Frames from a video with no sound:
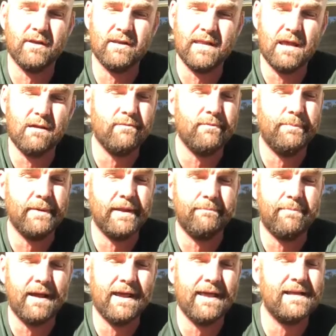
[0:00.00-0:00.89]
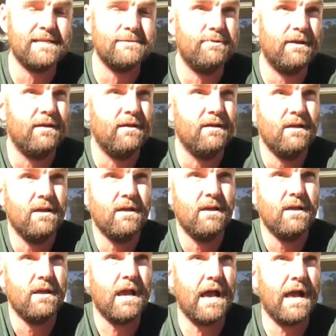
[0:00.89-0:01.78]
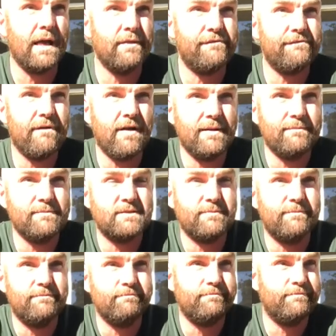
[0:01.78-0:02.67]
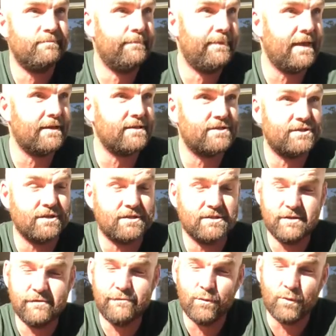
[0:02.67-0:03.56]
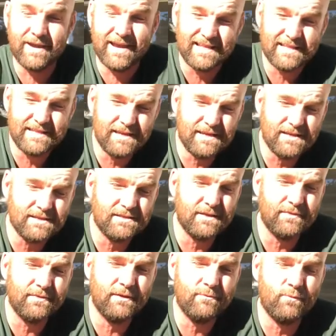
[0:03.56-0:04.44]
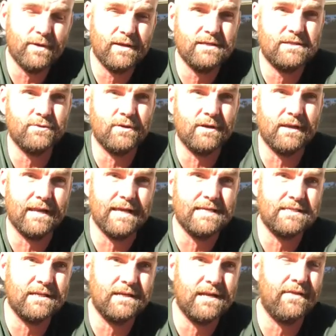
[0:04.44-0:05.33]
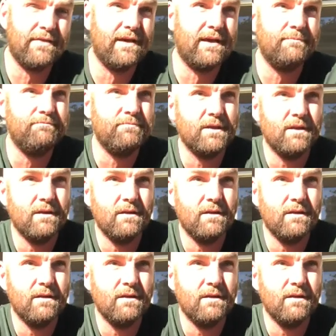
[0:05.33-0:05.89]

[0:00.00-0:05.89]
now with better payouts. But the farm's about 64 hectares, and then we sort of lease another